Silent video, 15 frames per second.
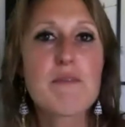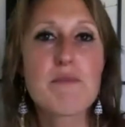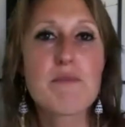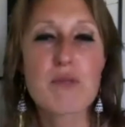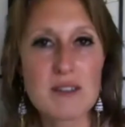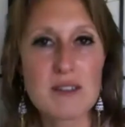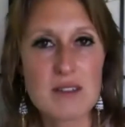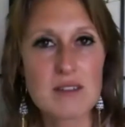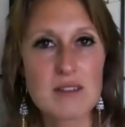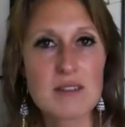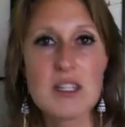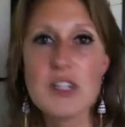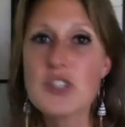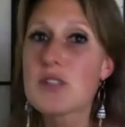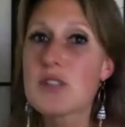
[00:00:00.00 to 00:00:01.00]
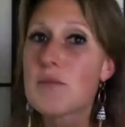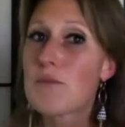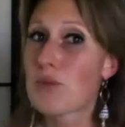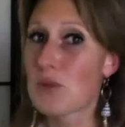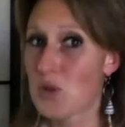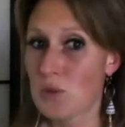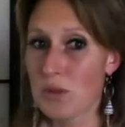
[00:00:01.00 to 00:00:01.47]
processes, teach them
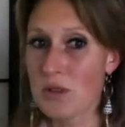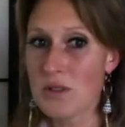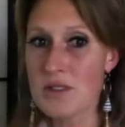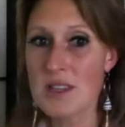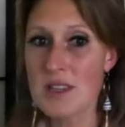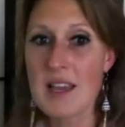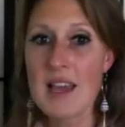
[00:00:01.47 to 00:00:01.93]
principles,